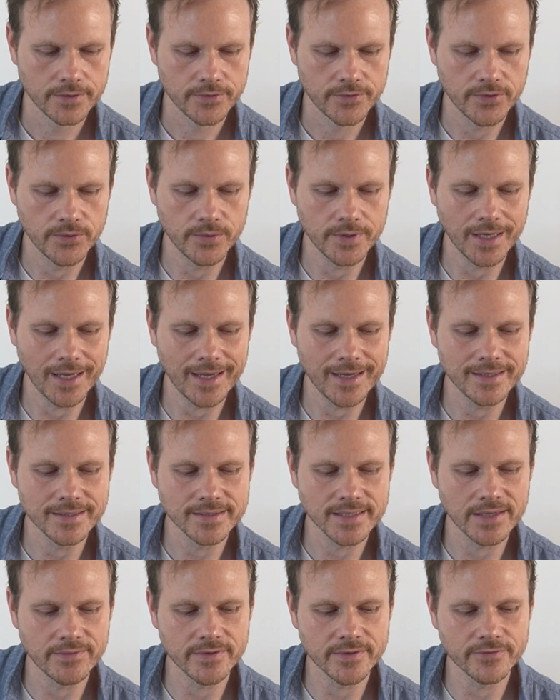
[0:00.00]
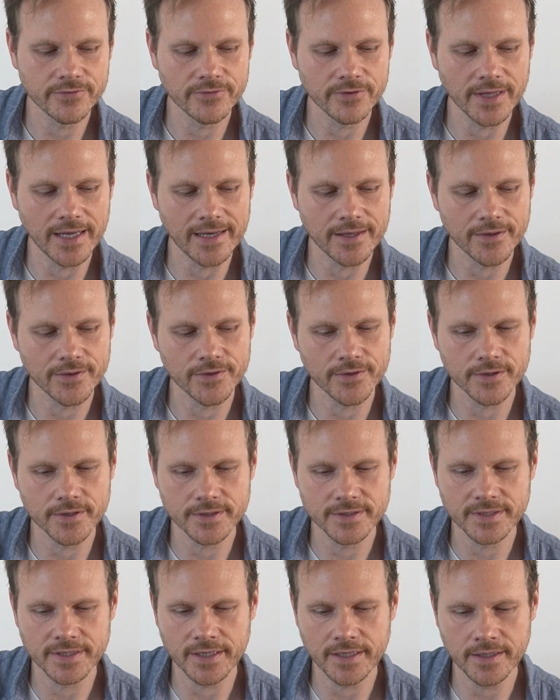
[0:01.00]
to an A7 flat
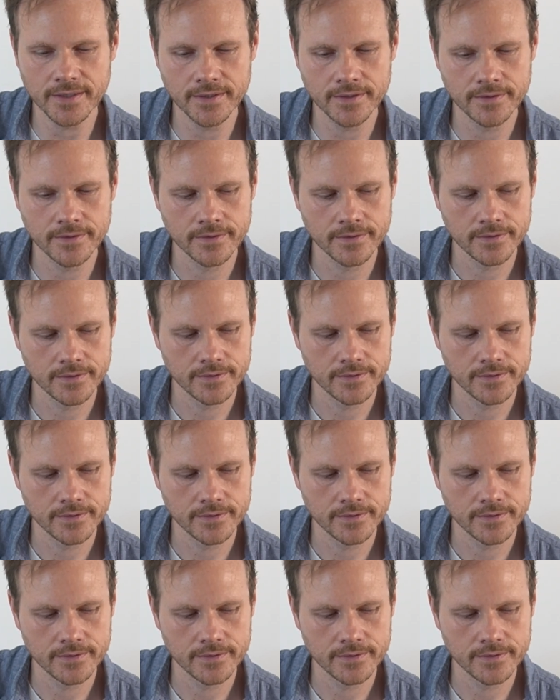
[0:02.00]
13,